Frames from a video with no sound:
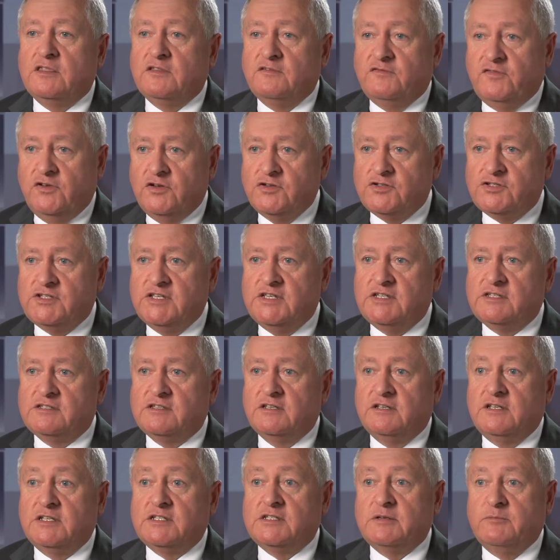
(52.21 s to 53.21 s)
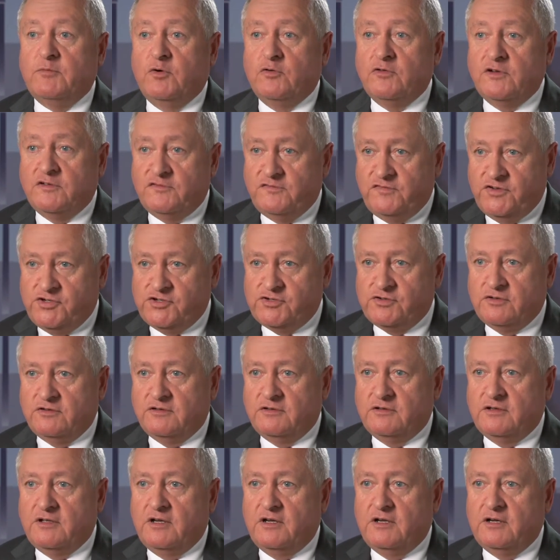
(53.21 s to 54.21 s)
The first is that it's a more
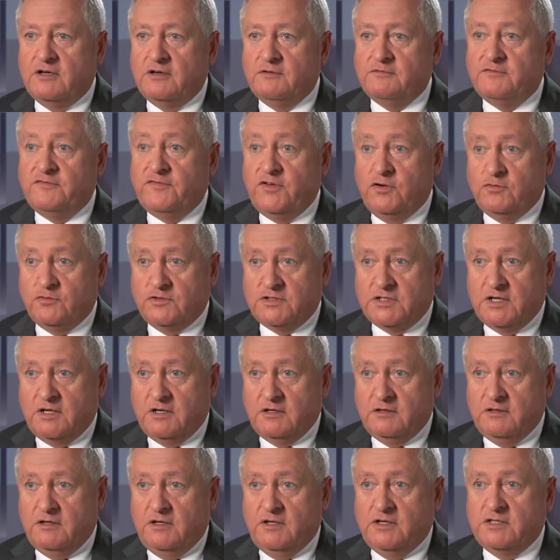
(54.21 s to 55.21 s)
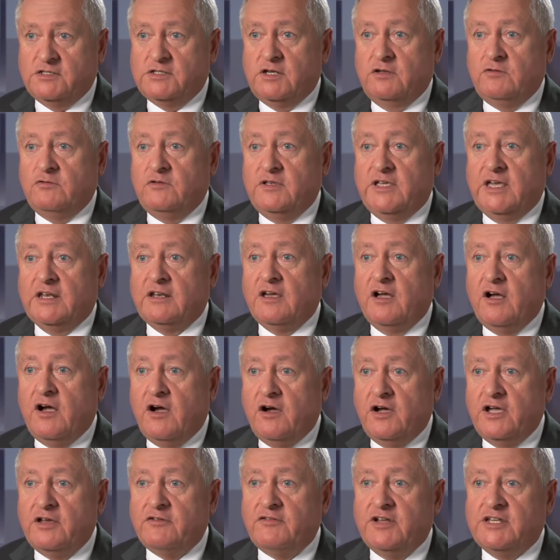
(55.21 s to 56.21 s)
efficient filter, so you can get a
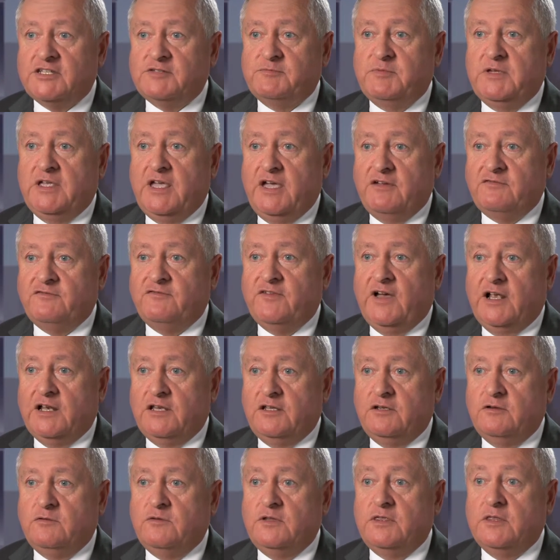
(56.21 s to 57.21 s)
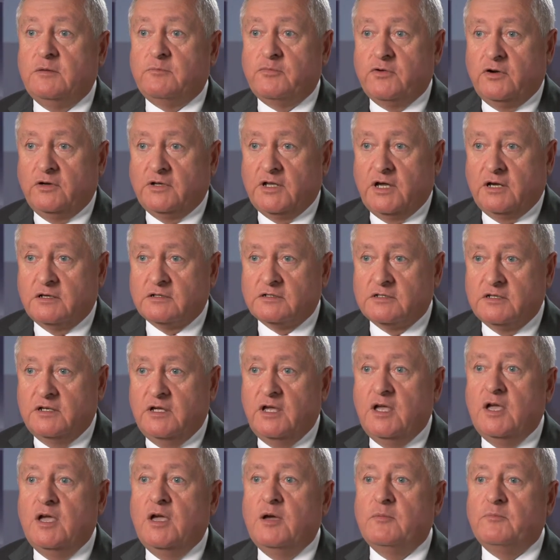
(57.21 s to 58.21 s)
higher SPF value in the product,
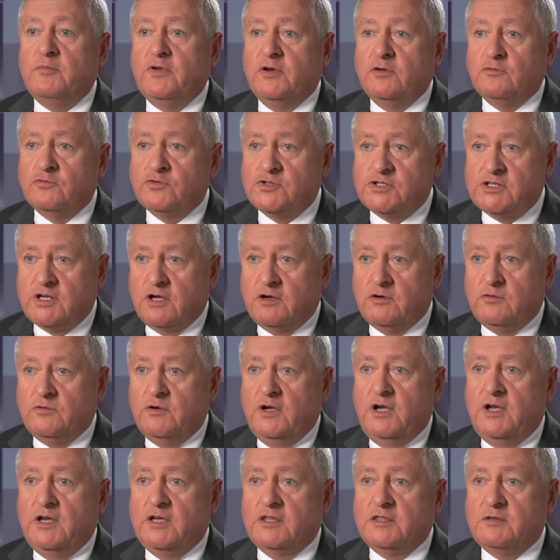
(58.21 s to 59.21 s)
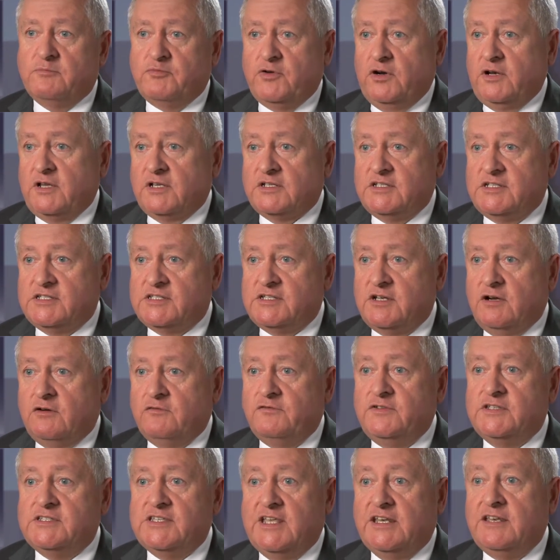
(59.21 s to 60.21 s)
but also the product
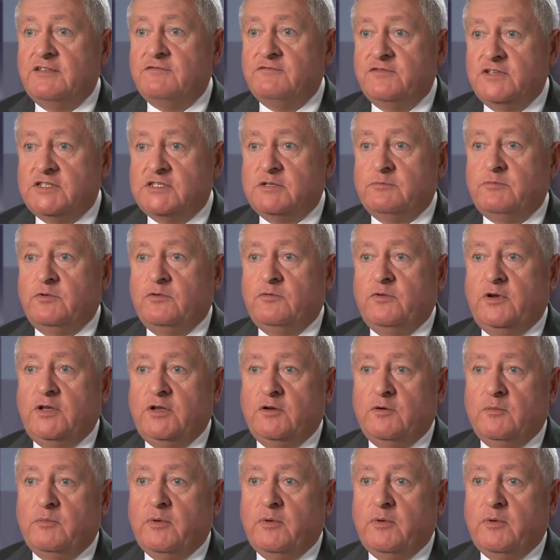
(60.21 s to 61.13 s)
itself is then invisible when you